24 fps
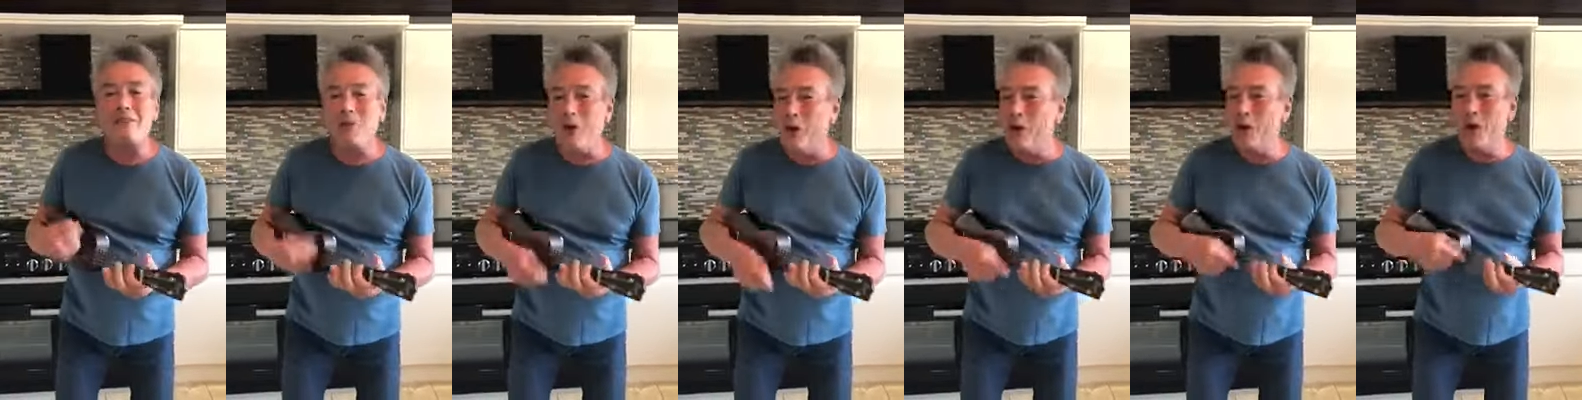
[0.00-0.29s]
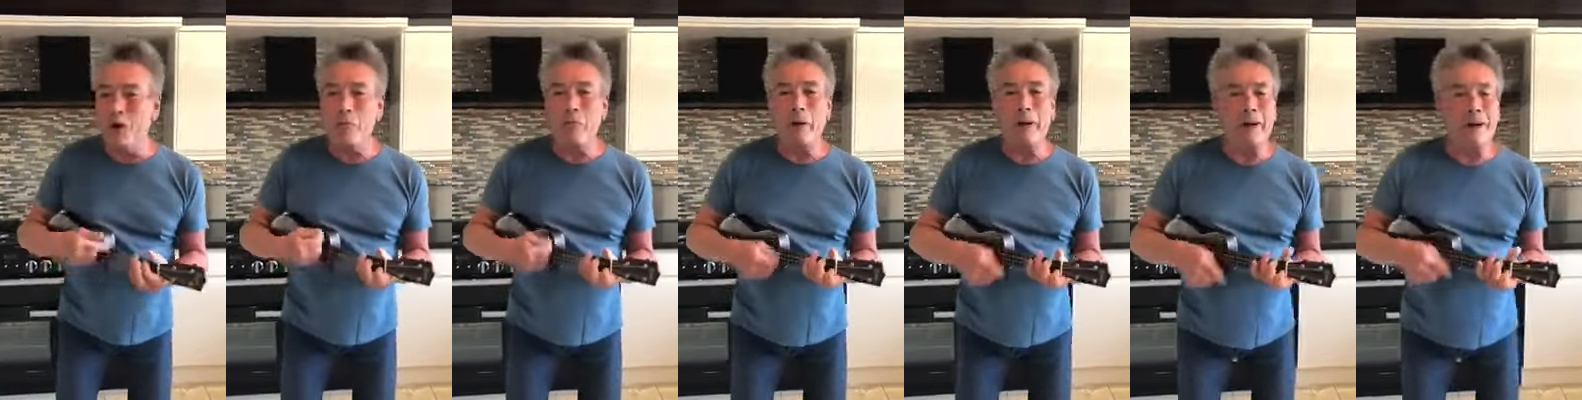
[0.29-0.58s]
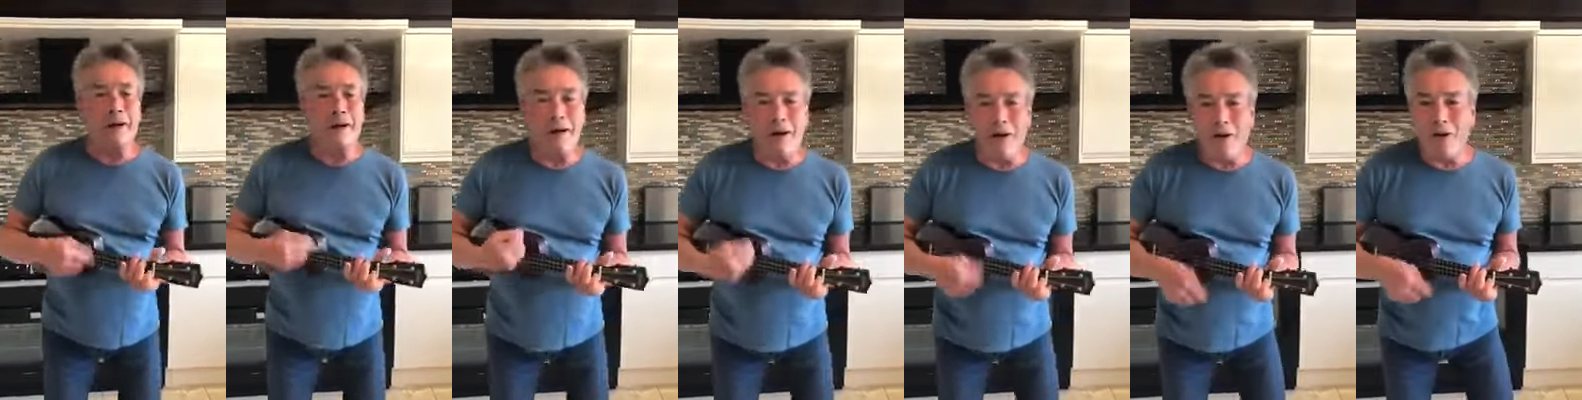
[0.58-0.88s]
gonna be
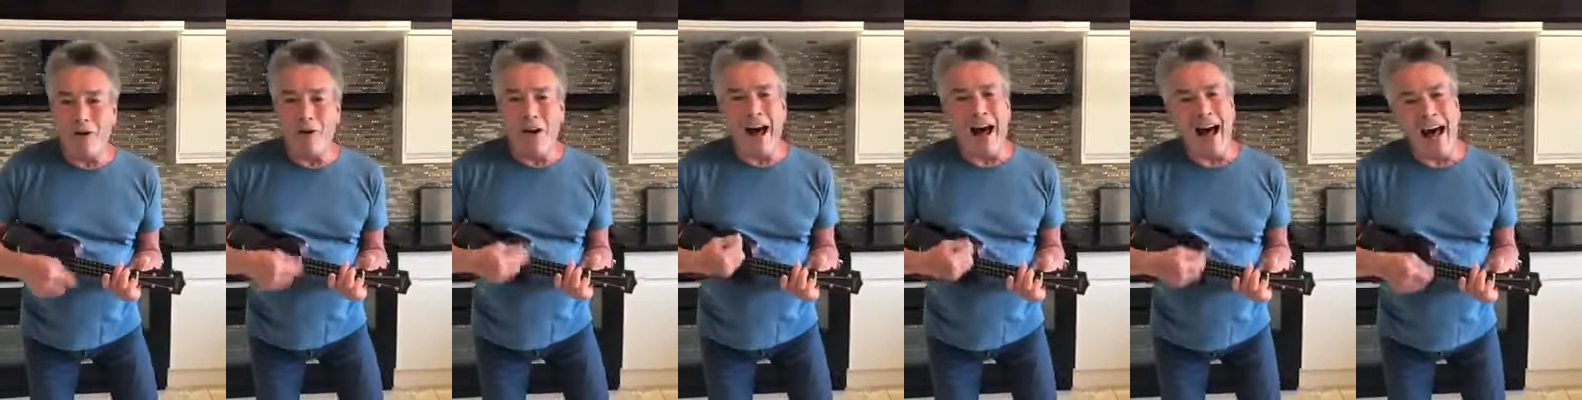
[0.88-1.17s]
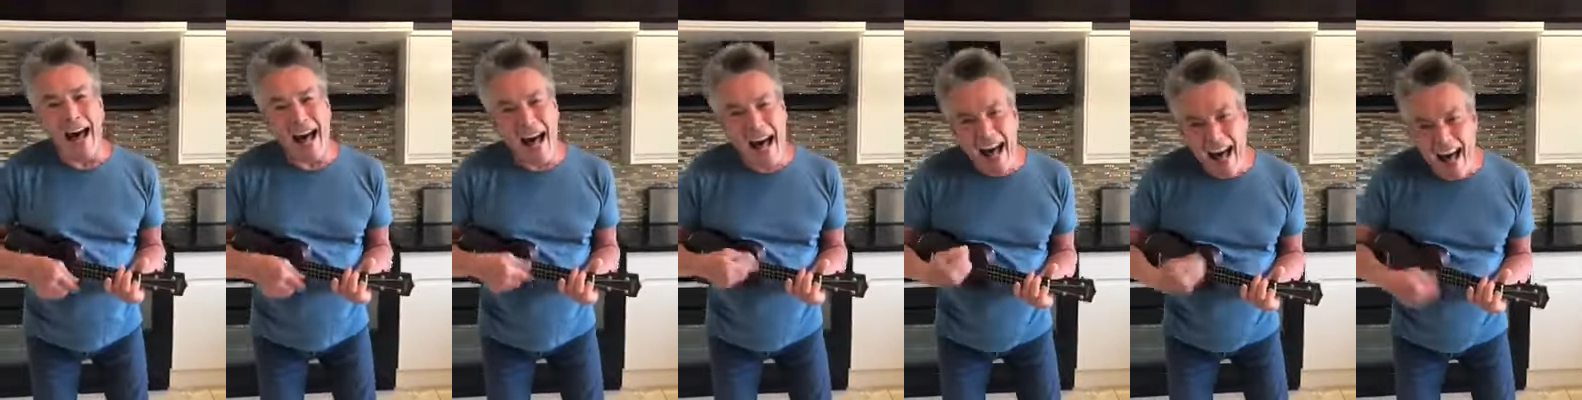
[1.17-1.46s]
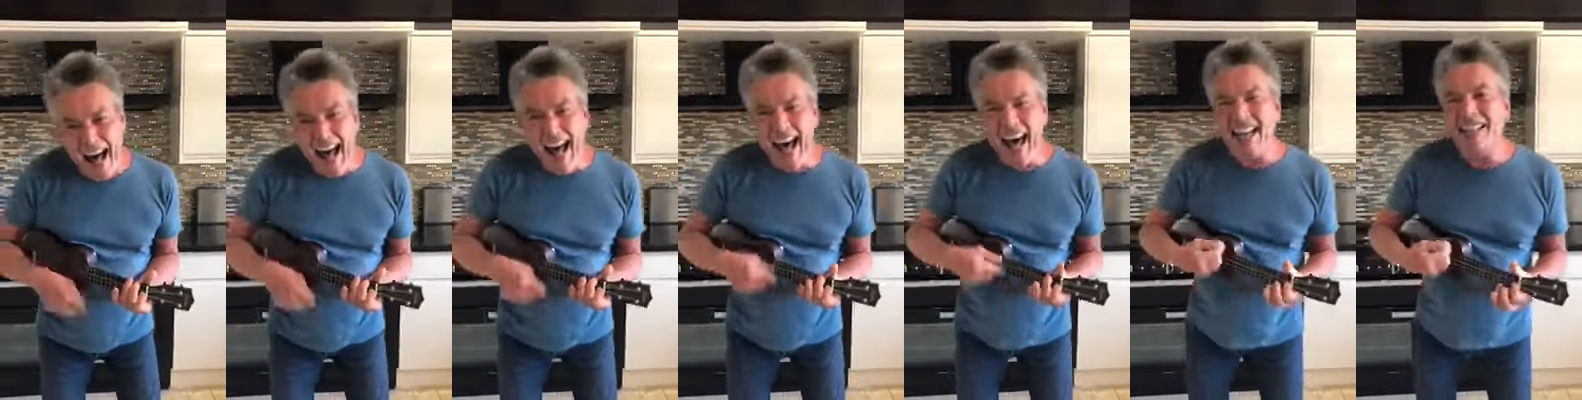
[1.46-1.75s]

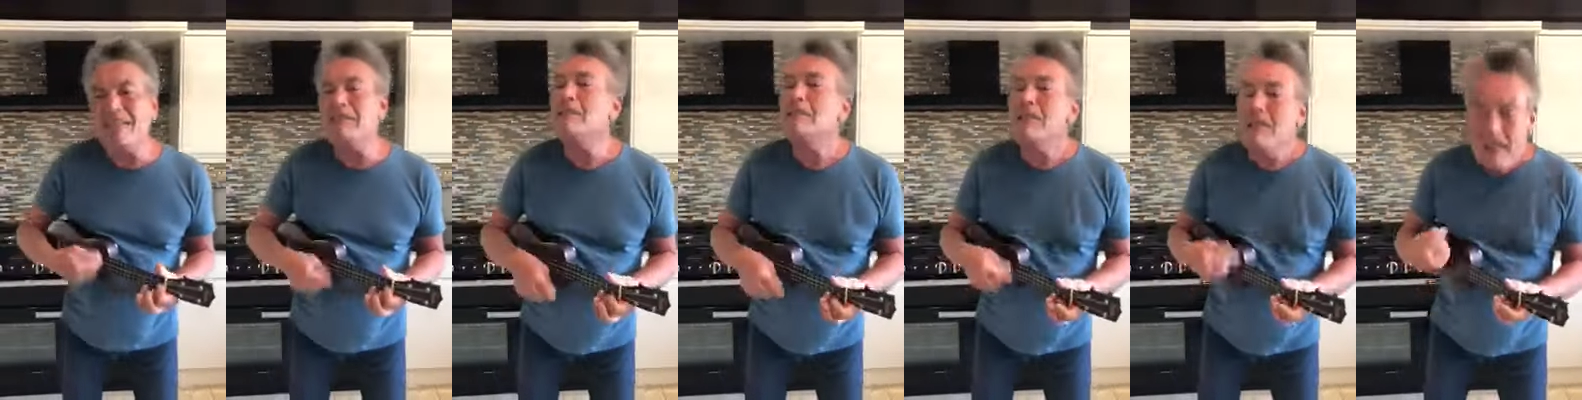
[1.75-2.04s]
alright.